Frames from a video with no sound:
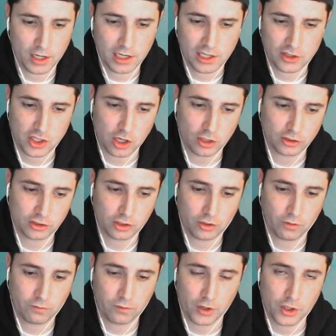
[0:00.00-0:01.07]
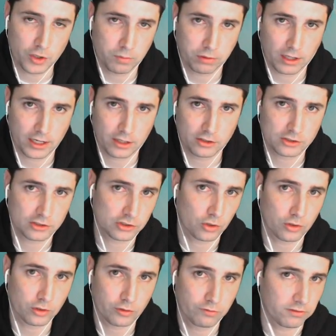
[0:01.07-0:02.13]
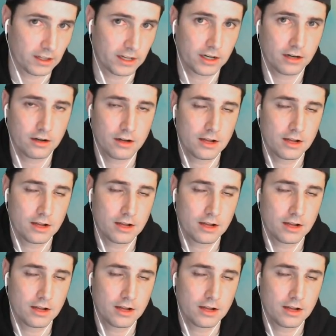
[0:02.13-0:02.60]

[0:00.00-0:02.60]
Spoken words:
There's also, for new players, Solar Flare